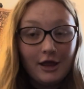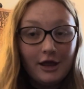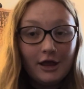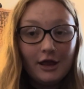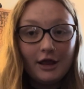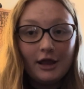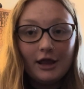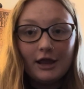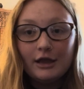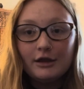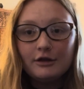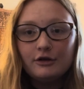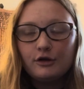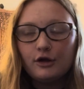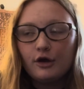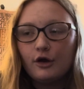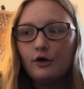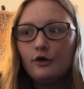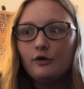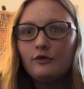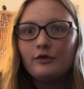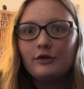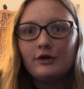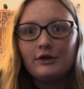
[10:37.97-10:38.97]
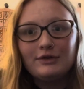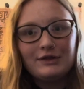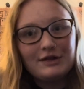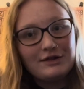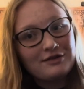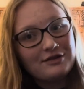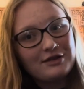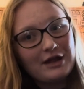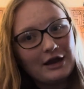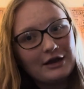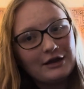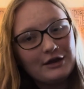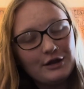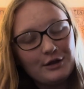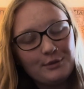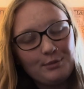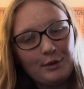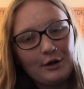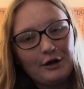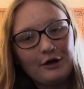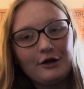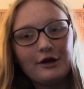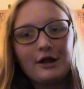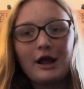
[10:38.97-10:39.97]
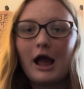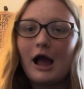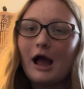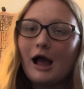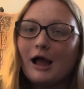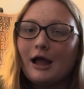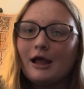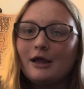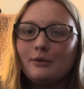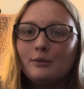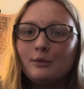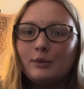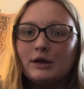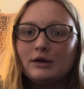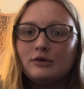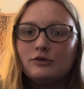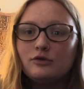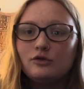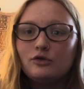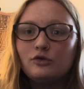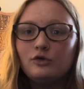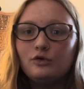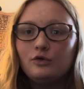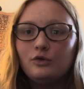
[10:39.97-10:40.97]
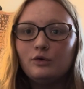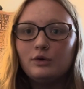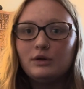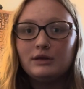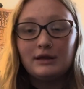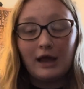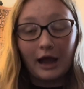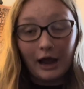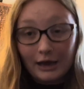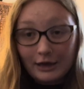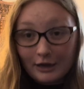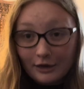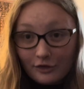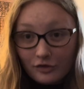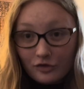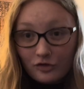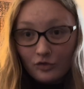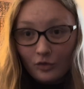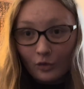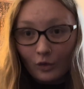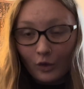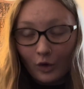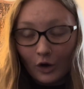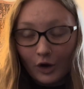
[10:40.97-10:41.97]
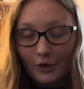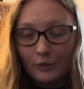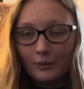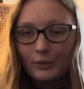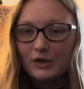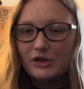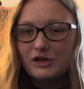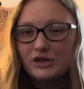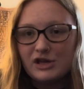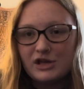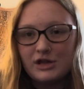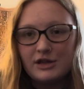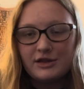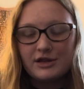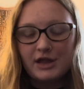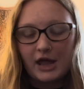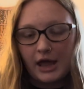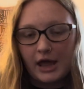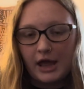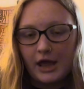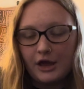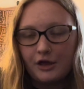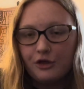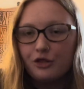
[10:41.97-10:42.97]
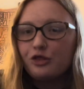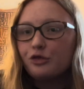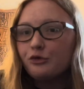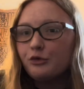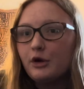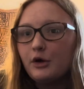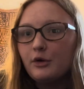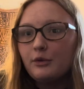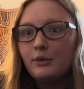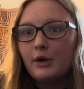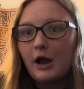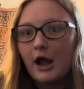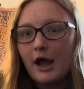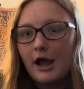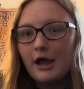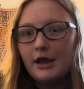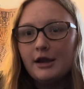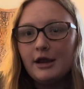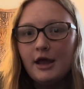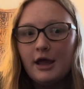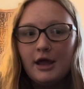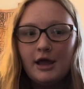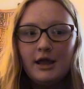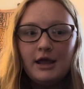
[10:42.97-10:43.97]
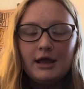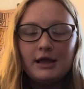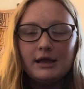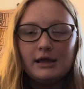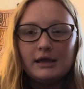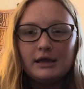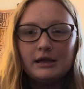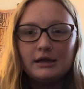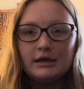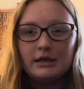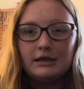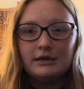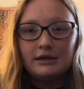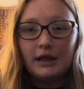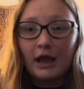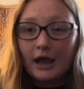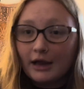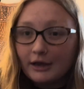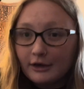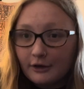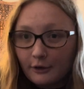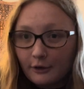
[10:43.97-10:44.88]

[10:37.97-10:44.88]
And over on this side of the park, I went to Dinosaur, which is a thrill ride in Dino